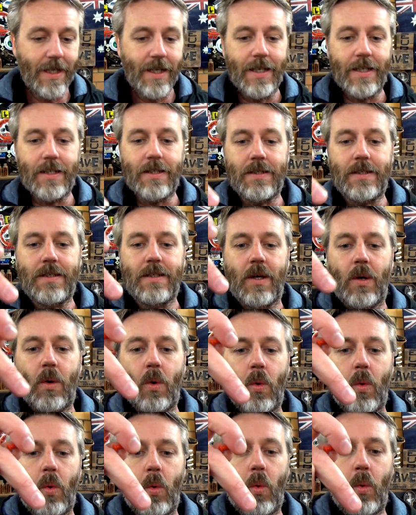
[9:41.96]
is
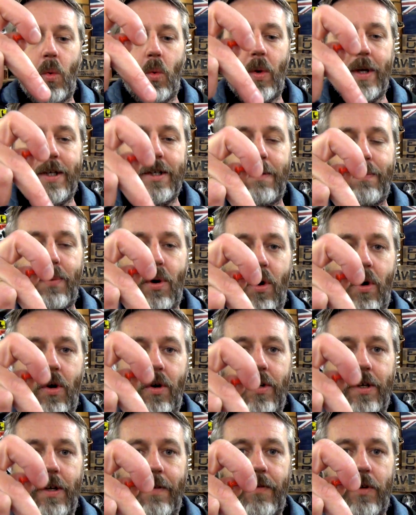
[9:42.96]
when you pour
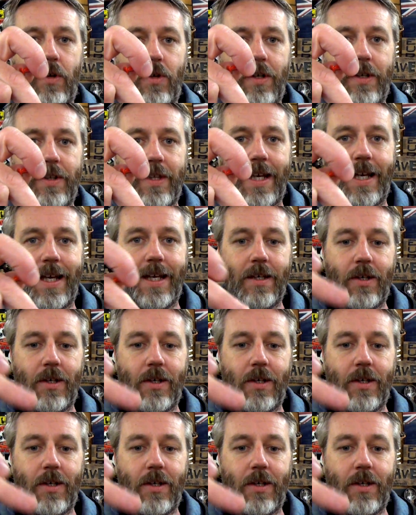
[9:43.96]
all your fuel in there,